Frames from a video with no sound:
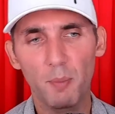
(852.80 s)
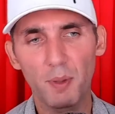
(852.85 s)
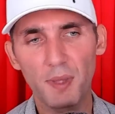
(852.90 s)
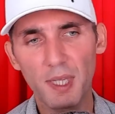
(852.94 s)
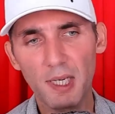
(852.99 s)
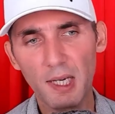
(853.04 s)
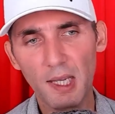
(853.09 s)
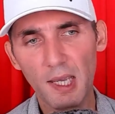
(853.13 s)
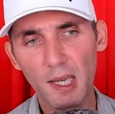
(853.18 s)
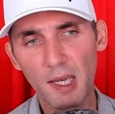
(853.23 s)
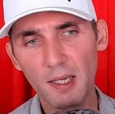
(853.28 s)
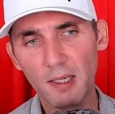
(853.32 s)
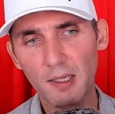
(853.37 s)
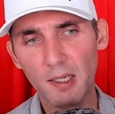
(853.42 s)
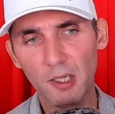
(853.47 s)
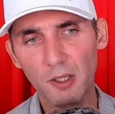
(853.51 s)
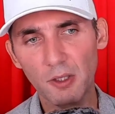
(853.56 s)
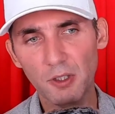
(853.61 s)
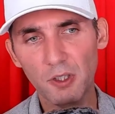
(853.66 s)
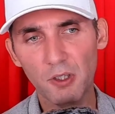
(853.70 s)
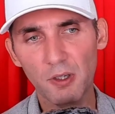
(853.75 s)
But then again,
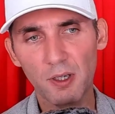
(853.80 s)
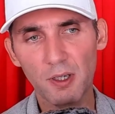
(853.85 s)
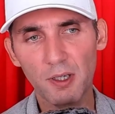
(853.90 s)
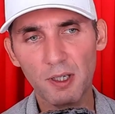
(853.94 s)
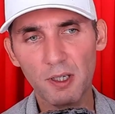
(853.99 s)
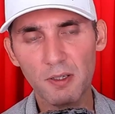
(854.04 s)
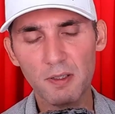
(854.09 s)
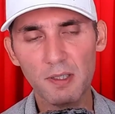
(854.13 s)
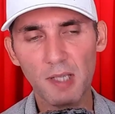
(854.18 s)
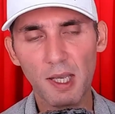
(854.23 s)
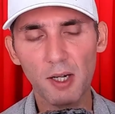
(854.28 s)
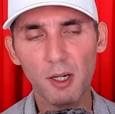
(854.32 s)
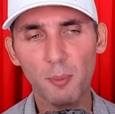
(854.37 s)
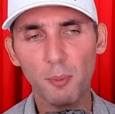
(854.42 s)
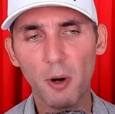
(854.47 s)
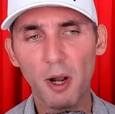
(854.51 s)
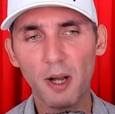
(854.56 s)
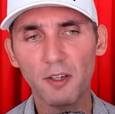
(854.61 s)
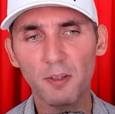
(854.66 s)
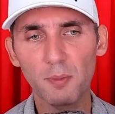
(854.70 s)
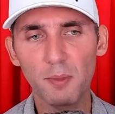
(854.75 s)
200 years later,
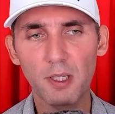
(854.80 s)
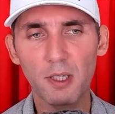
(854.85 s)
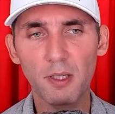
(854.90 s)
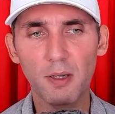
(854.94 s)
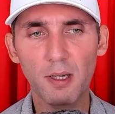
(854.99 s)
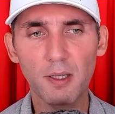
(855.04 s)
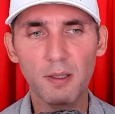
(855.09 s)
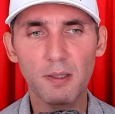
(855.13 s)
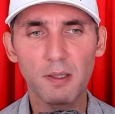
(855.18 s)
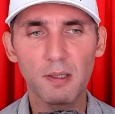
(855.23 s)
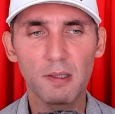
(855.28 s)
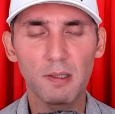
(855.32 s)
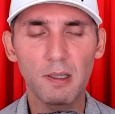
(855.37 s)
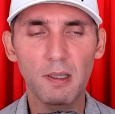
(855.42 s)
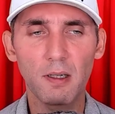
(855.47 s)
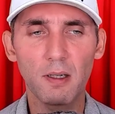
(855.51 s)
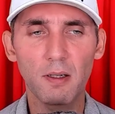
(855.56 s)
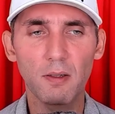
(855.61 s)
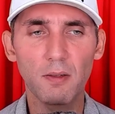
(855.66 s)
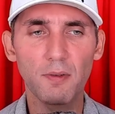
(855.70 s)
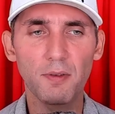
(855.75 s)
approximately, you had,
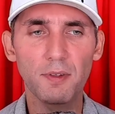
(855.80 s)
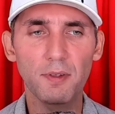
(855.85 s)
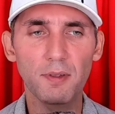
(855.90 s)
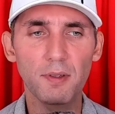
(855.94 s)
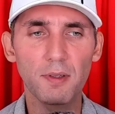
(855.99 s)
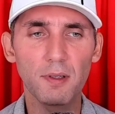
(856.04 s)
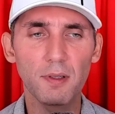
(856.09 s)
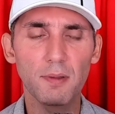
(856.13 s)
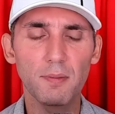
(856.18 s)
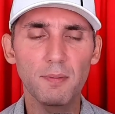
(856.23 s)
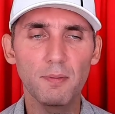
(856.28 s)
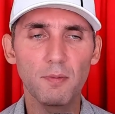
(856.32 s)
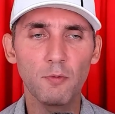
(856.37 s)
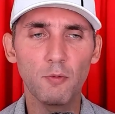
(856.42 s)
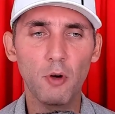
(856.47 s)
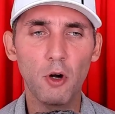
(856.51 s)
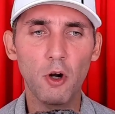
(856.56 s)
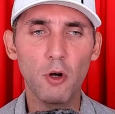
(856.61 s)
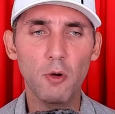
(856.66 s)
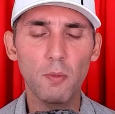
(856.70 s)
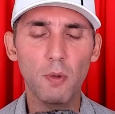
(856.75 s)
the
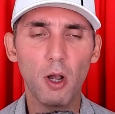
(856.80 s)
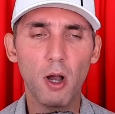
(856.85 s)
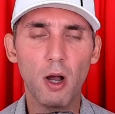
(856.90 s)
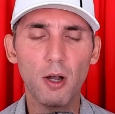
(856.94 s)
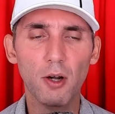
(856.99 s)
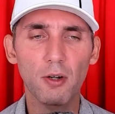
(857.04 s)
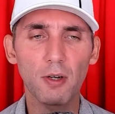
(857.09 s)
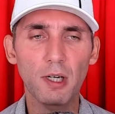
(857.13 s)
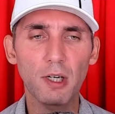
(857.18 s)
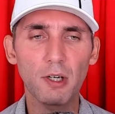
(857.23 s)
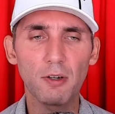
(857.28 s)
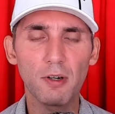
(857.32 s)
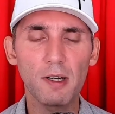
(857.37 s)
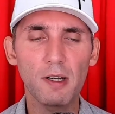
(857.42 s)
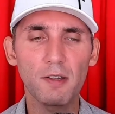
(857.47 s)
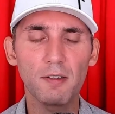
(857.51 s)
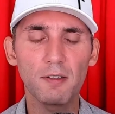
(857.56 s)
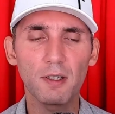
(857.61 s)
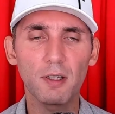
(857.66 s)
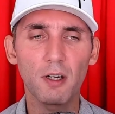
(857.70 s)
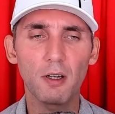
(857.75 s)
Rome conquering
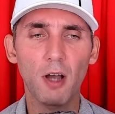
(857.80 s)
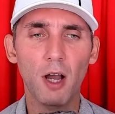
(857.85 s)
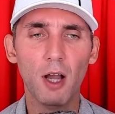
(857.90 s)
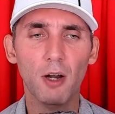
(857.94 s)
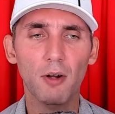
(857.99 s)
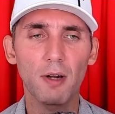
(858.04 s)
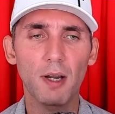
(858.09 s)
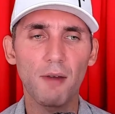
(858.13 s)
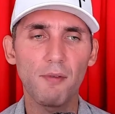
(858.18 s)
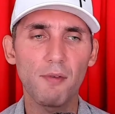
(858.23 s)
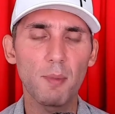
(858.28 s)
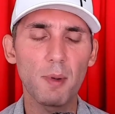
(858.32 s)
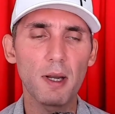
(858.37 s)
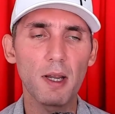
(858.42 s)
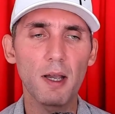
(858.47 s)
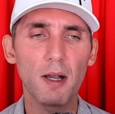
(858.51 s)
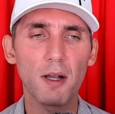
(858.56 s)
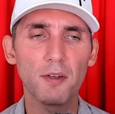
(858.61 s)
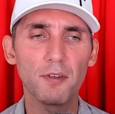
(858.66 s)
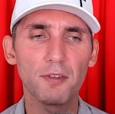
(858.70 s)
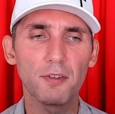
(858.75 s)
Greece and conquering
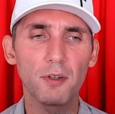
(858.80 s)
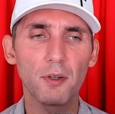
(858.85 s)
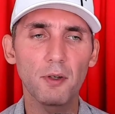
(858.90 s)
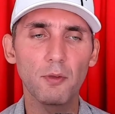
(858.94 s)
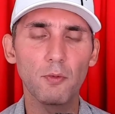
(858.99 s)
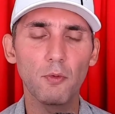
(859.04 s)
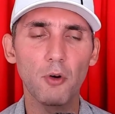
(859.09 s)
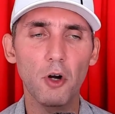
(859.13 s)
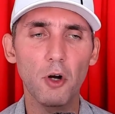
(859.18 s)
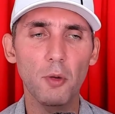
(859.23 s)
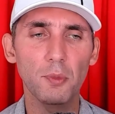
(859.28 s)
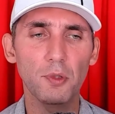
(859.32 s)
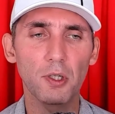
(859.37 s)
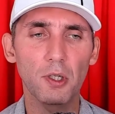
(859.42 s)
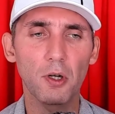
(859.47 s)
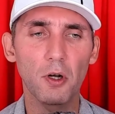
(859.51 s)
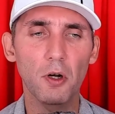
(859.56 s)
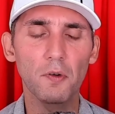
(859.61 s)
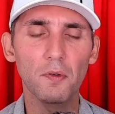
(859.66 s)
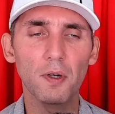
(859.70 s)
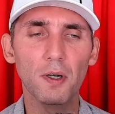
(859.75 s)
everybody else. So Rome
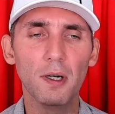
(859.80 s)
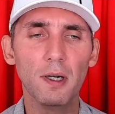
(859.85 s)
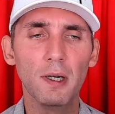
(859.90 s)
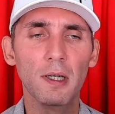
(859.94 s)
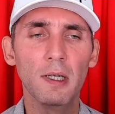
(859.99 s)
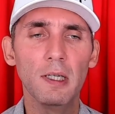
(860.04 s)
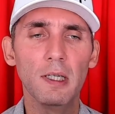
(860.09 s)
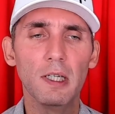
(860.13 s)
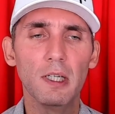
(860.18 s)
took over.